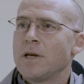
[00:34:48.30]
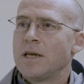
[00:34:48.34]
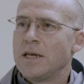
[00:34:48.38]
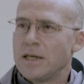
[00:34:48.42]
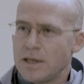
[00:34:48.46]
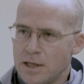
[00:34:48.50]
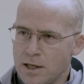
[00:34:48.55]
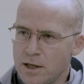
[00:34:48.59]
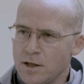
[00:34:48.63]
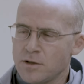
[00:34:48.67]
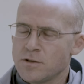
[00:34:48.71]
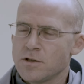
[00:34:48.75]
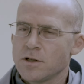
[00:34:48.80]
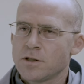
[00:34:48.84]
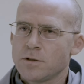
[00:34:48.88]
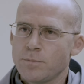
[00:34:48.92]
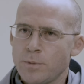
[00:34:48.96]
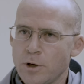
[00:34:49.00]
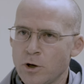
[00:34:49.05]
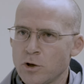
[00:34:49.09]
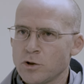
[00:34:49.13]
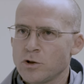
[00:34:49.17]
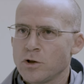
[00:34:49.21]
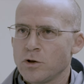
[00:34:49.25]
needs a
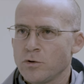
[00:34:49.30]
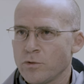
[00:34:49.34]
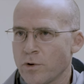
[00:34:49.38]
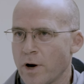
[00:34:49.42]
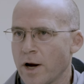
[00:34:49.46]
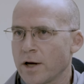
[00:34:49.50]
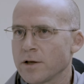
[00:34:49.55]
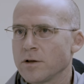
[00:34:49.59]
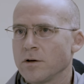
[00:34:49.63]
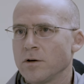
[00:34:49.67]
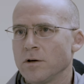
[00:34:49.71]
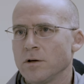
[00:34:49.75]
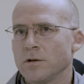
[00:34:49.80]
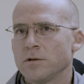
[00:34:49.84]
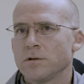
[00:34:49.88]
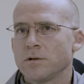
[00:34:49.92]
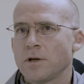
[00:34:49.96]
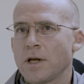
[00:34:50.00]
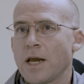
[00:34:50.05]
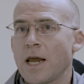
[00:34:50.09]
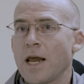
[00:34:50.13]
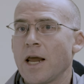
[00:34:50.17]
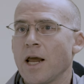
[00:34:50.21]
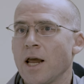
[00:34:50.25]
spiritual director
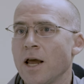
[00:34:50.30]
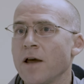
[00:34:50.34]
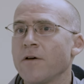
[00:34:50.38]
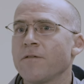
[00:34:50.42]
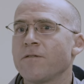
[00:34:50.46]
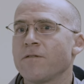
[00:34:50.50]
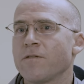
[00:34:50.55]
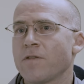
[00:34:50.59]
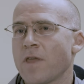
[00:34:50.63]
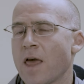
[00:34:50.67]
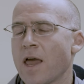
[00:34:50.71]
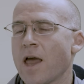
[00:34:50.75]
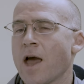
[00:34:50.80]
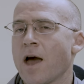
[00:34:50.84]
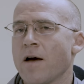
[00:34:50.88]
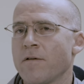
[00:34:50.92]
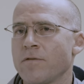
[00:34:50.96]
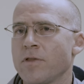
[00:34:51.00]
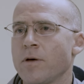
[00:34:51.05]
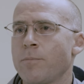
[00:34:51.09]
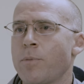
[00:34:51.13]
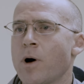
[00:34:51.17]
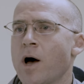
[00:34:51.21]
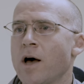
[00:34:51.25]
if they
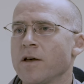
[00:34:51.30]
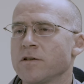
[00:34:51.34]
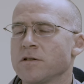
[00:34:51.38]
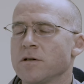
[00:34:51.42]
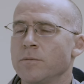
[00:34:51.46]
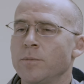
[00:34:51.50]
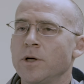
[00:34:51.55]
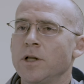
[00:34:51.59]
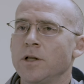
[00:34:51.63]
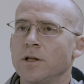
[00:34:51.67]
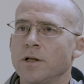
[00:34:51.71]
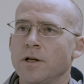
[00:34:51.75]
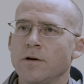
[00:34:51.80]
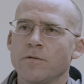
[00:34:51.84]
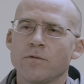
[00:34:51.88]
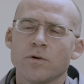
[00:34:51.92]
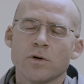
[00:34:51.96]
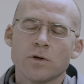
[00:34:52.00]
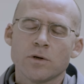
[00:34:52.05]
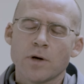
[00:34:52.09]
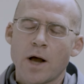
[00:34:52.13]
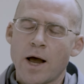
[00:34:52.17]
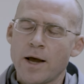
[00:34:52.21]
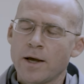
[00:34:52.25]
have the possibility.
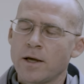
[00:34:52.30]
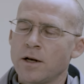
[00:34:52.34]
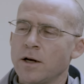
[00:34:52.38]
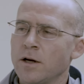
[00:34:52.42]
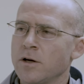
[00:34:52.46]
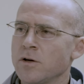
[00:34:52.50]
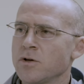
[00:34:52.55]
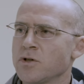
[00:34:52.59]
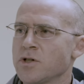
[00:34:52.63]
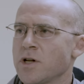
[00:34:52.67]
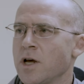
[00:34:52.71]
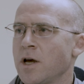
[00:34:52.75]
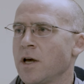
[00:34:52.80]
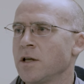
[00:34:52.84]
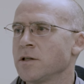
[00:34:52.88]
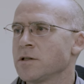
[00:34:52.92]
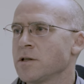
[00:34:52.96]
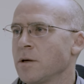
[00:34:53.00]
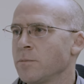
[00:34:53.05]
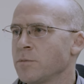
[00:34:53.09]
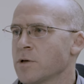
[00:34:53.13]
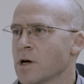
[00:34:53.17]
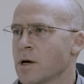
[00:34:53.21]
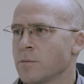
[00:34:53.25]
For I can
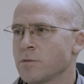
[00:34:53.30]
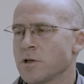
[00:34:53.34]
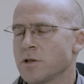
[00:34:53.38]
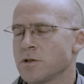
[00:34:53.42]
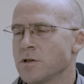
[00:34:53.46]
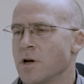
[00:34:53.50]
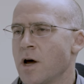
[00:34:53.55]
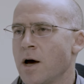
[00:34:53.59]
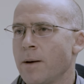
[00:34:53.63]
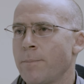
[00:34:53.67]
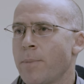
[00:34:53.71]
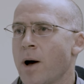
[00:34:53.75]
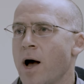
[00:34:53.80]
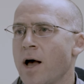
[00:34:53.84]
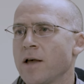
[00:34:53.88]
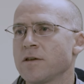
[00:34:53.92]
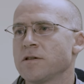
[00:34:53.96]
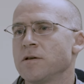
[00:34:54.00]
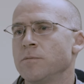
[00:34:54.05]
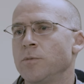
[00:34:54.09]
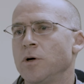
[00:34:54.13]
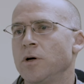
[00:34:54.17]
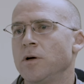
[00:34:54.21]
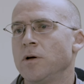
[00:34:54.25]
understand sometimes it's not
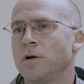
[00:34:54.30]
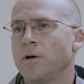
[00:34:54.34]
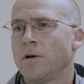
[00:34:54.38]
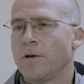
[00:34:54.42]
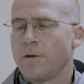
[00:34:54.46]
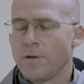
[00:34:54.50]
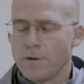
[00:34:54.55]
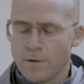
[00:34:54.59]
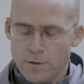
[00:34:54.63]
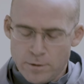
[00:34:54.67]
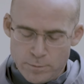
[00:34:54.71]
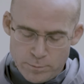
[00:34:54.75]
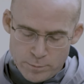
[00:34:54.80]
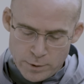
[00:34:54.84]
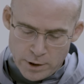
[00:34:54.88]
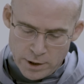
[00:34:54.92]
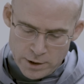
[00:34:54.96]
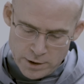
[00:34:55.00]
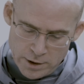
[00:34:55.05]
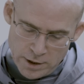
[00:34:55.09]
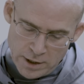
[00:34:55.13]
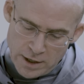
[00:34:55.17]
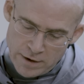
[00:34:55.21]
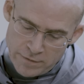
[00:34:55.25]
possible,
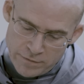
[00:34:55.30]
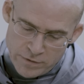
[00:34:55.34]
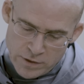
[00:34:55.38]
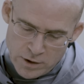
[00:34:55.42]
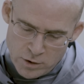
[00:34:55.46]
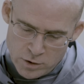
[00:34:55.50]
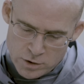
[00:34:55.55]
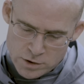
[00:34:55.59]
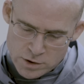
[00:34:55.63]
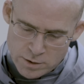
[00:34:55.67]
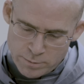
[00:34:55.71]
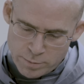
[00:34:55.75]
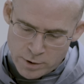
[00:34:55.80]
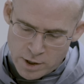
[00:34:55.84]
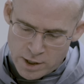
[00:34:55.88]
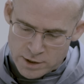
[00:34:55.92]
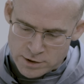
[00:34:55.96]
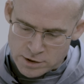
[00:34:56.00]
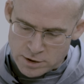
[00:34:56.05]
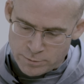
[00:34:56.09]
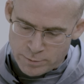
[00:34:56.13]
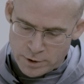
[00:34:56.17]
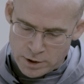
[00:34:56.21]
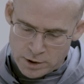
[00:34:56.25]
but if there's the
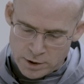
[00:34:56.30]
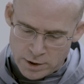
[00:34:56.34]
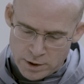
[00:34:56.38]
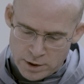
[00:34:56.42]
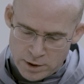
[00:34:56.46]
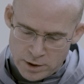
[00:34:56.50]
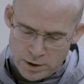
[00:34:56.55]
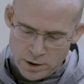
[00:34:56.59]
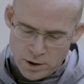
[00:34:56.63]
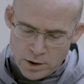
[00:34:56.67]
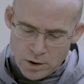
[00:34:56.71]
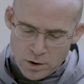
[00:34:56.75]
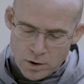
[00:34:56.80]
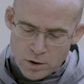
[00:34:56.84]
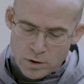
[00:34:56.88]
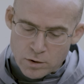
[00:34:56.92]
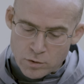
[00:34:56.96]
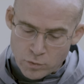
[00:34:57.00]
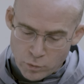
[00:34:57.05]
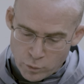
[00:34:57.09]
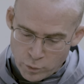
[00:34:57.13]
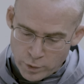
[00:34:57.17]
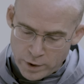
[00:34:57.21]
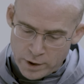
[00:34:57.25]
possibility,
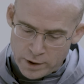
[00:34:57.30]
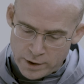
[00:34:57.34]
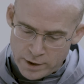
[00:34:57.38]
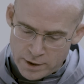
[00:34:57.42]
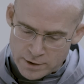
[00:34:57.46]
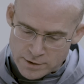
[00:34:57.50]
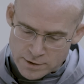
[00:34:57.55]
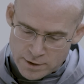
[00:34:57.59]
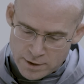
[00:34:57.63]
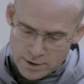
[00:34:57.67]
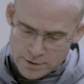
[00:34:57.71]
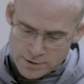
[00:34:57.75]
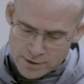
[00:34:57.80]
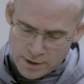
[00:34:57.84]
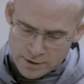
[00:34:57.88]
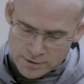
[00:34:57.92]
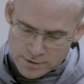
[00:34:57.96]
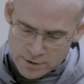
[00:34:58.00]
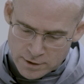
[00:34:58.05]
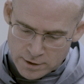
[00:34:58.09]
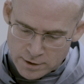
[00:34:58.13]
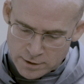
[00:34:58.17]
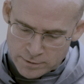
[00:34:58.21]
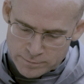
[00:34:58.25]
really it's a
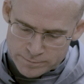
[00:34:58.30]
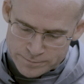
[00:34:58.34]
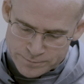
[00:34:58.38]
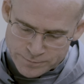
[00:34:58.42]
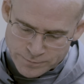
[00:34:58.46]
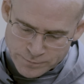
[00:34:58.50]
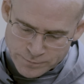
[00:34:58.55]
necessity.